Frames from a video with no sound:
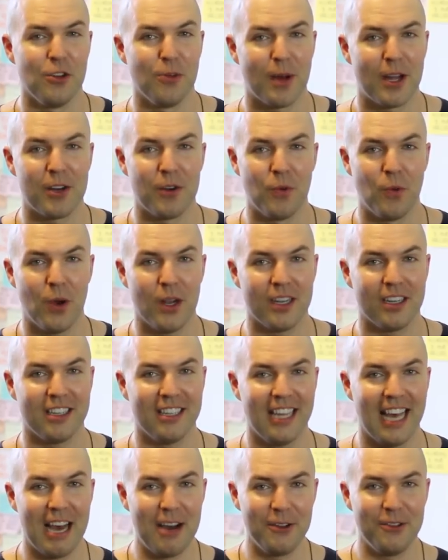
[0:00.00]
no matter what
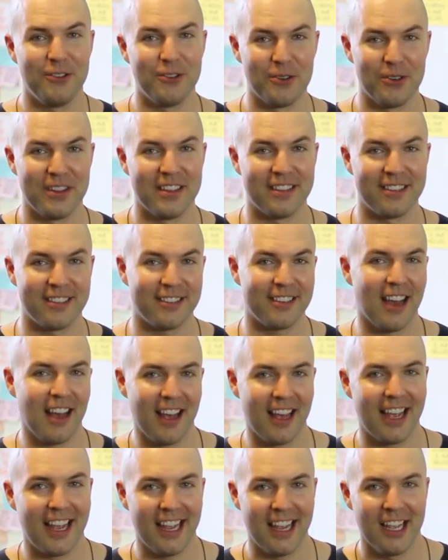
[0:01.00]
clouds are in the
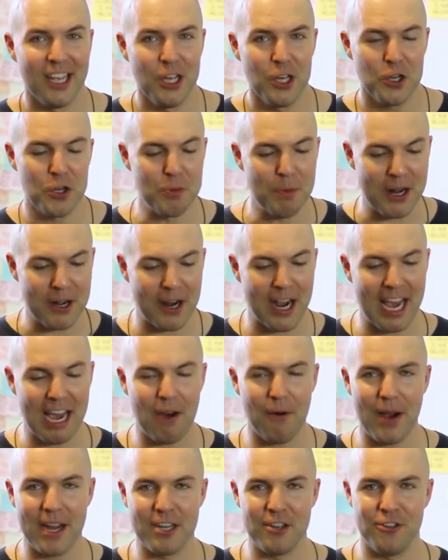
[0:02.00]
sky, no matter
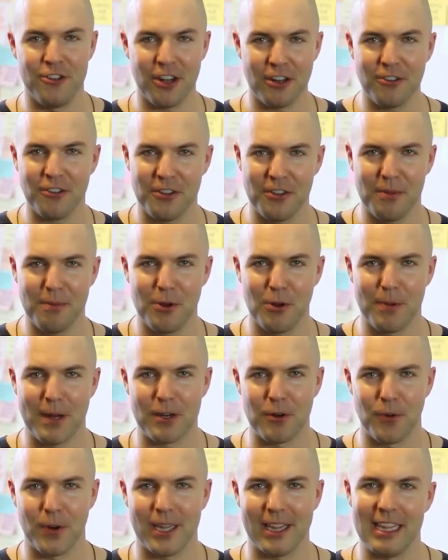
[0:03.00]
how I judge them, no
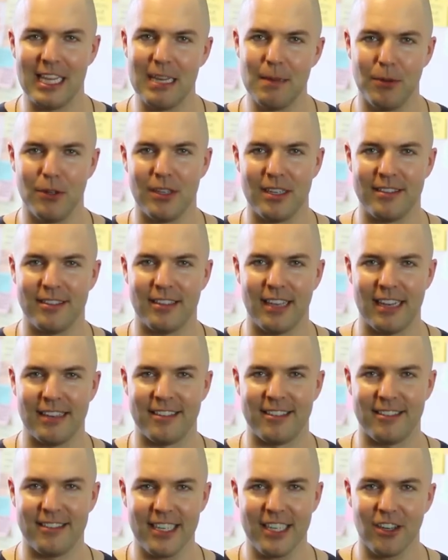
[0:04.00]
matter what label I
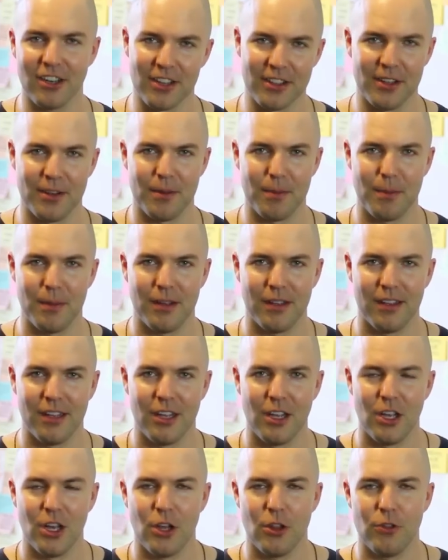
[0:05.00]
stick on them,
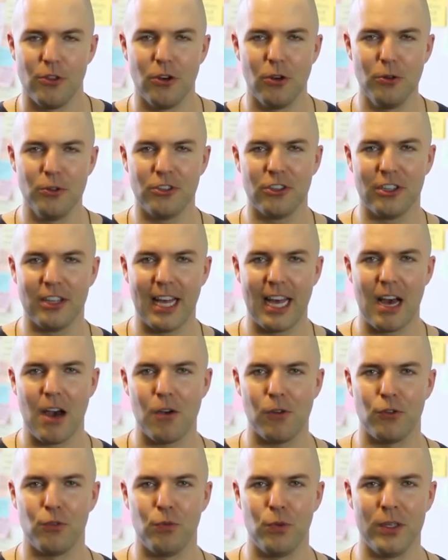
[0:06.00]
those
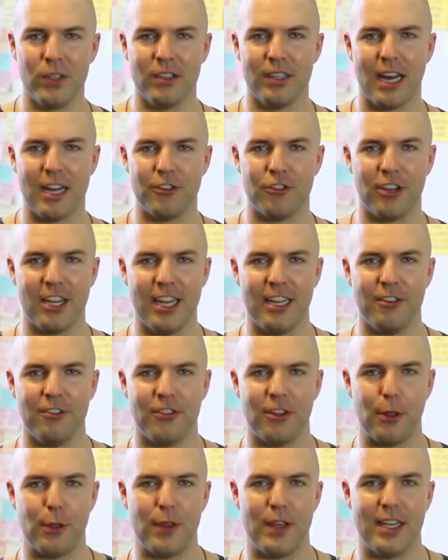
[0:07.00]
clouds will not
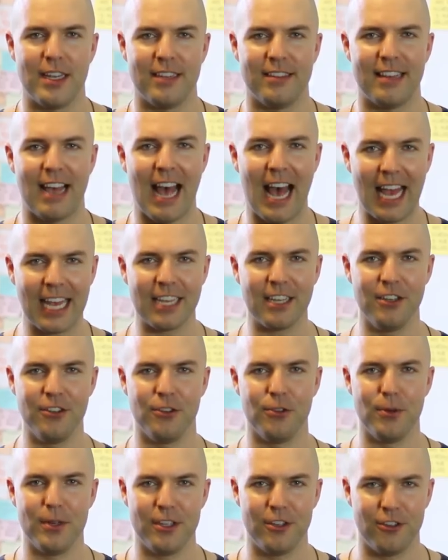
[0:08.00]
change the things I can
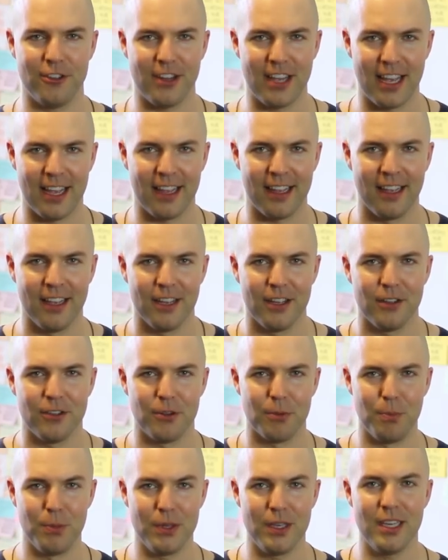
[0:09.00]
do each day
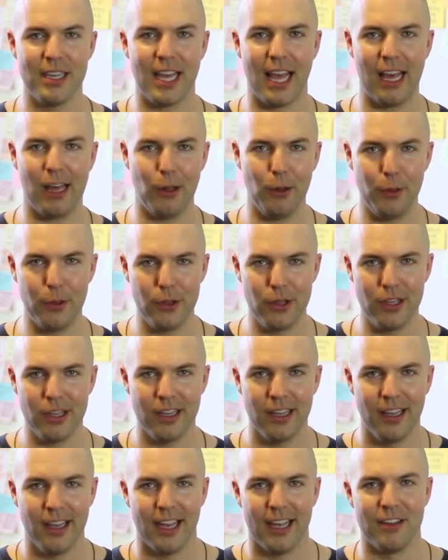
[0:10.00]
to be
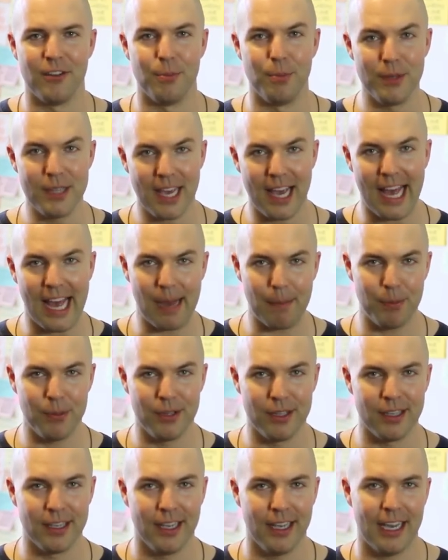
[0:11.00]
healthy and to be
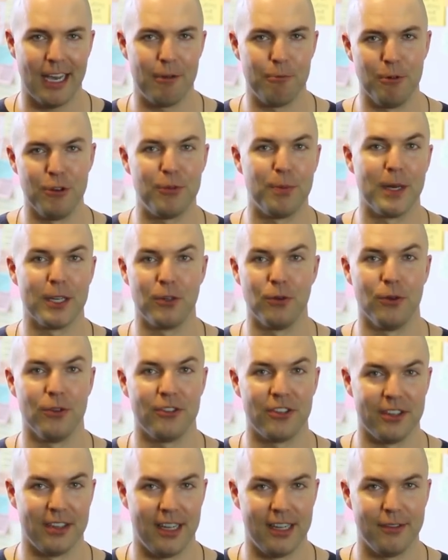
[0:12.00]
happy and reach my
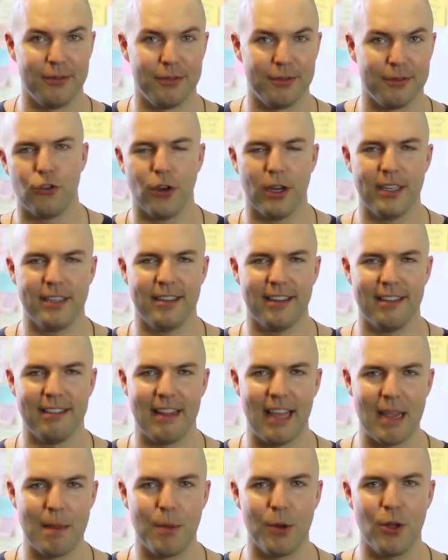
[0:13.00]
goals in life. Trying to
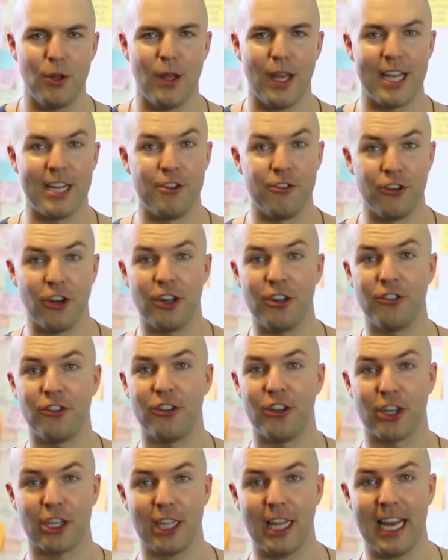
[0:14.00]
label and judge
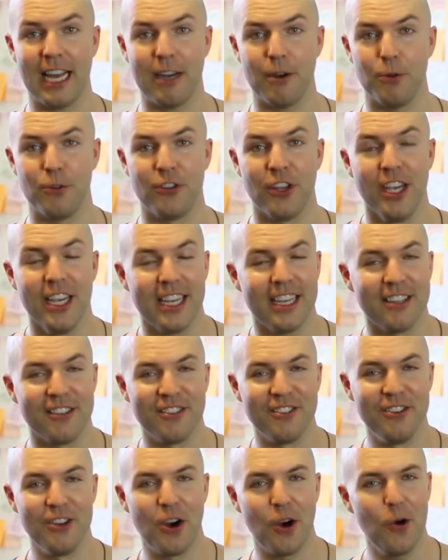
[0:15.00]
the clouds
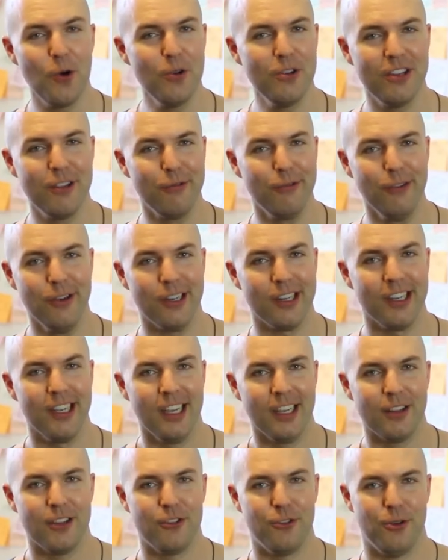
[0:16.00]
is no different
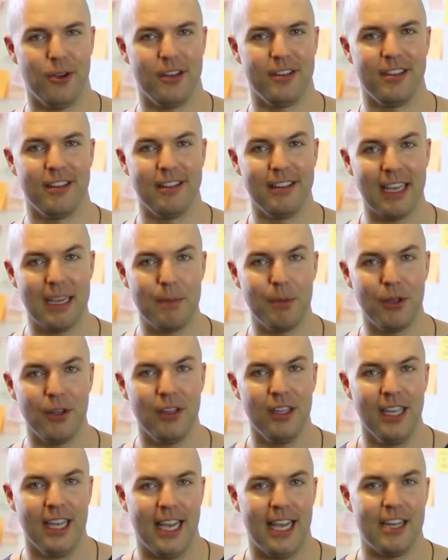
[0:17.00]
than trying to
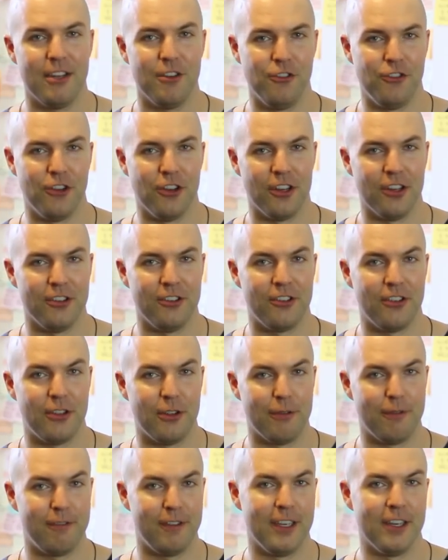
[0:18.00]
label and judge
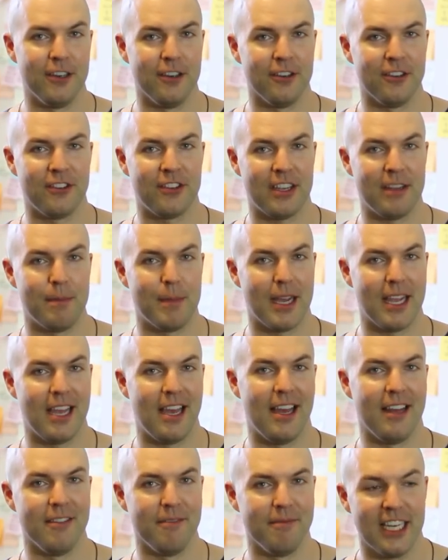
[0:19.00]
the fears in my
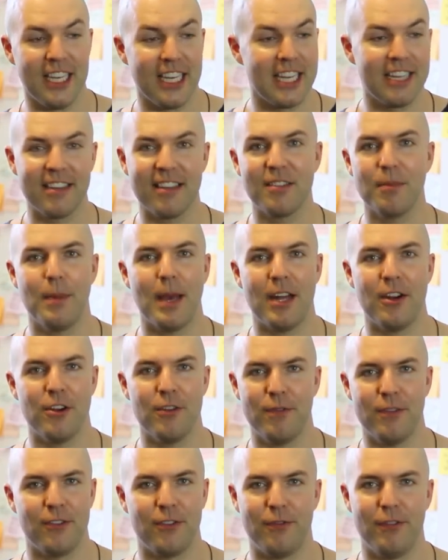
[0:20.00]
head. And it doesn't matter
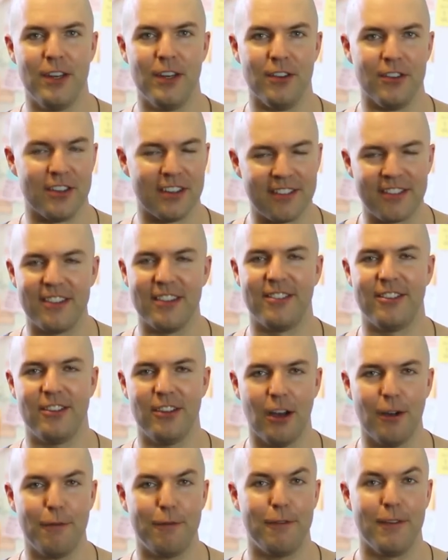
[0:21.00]
if it's fears, it's the
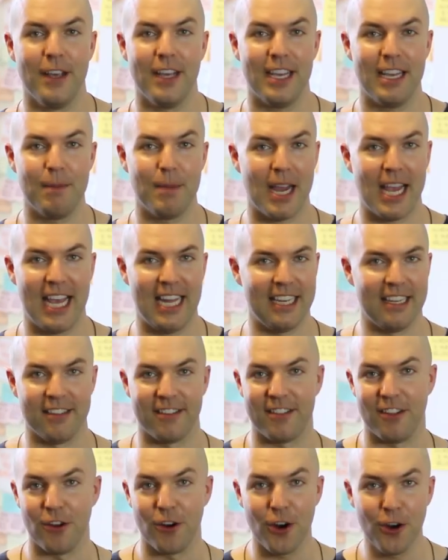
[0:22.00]
stuff in my head.
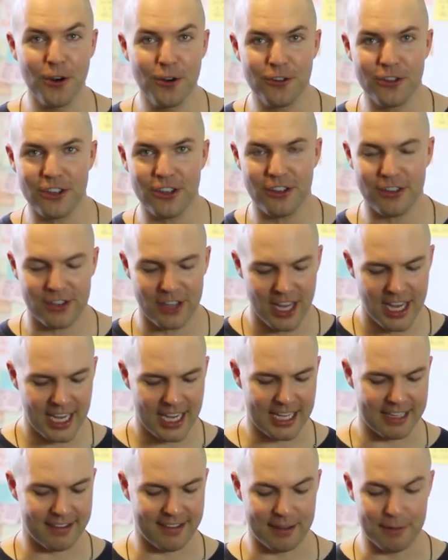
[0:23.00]
It's the urges,
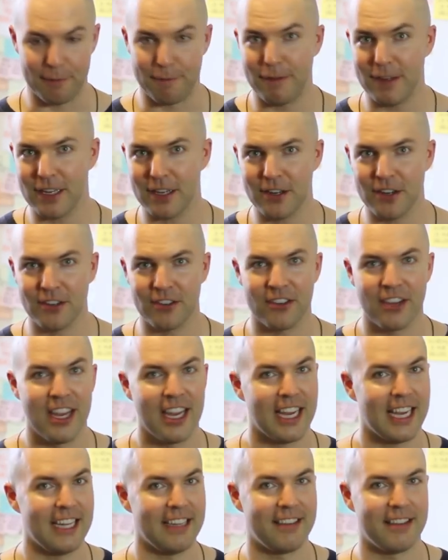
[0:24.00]
it's the fears,
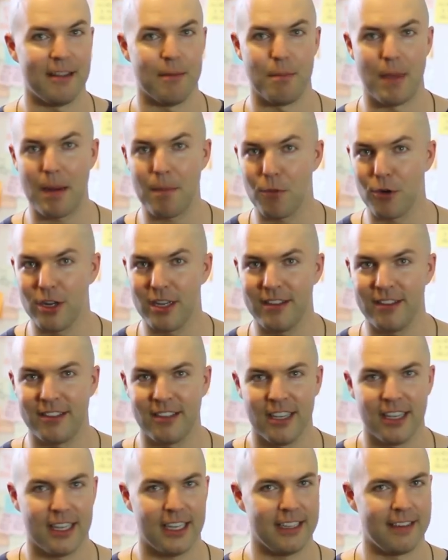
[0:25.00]
it's the
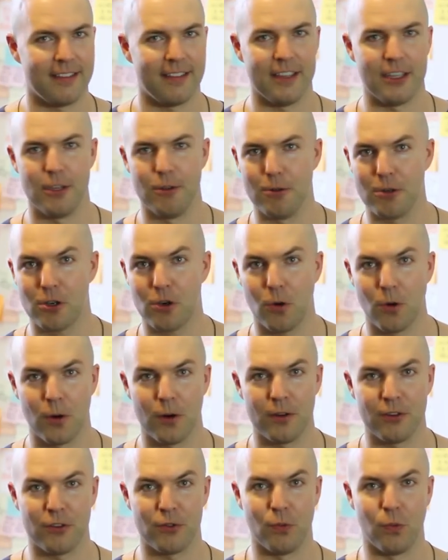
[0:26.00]
memories, it's the
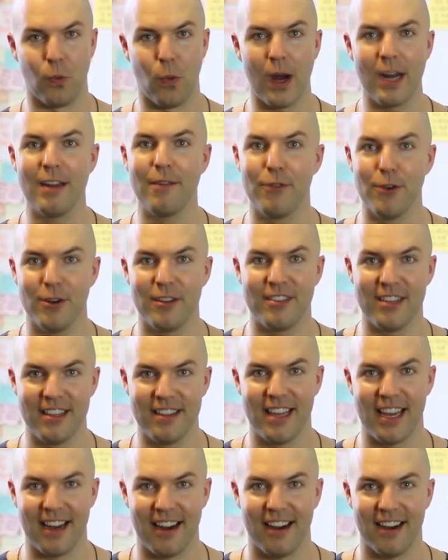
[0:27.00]
unicorns, whatever is
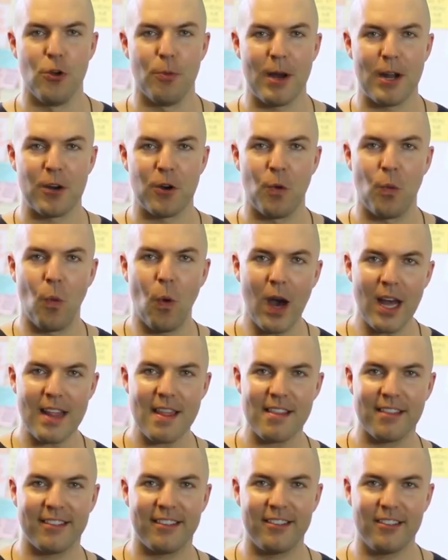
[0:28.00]
in there. No matter
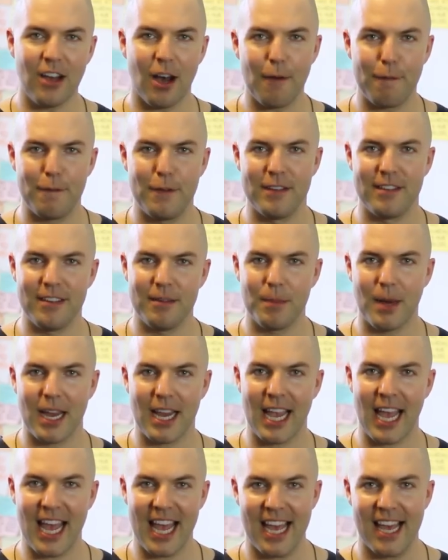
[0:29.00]
what stuff is in my
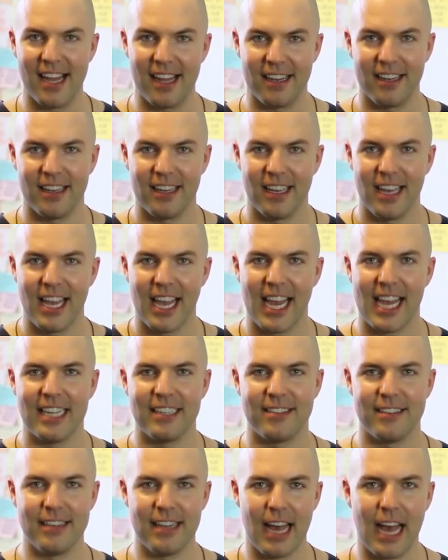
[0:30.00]
head,
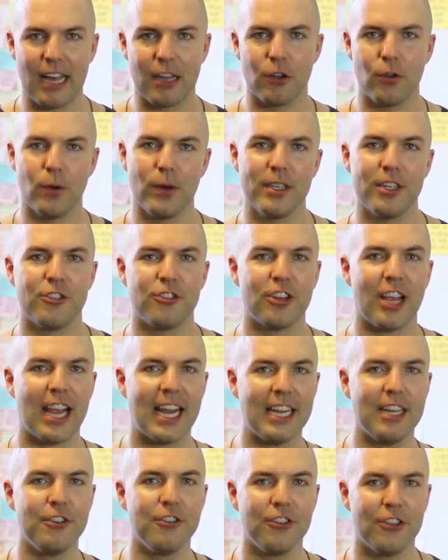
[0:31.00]
it's not going to
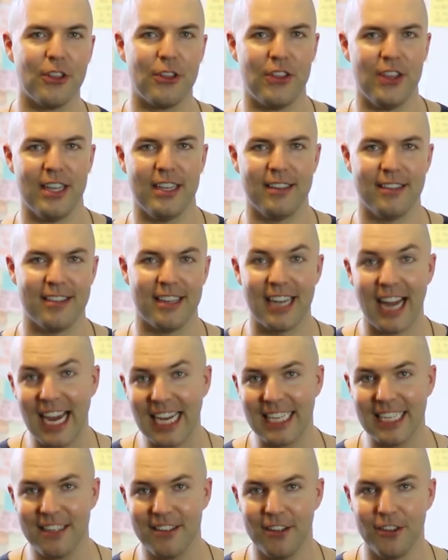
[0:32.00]
change the things that
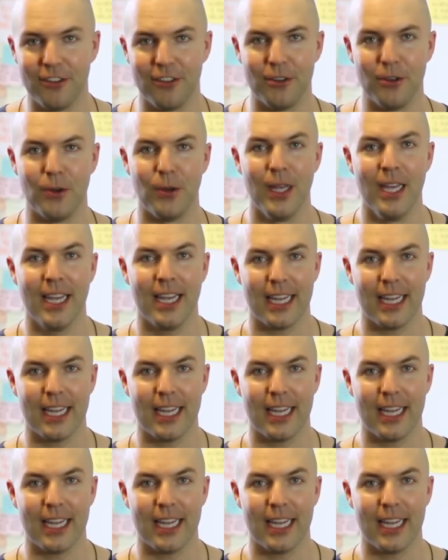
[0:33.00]
I need to do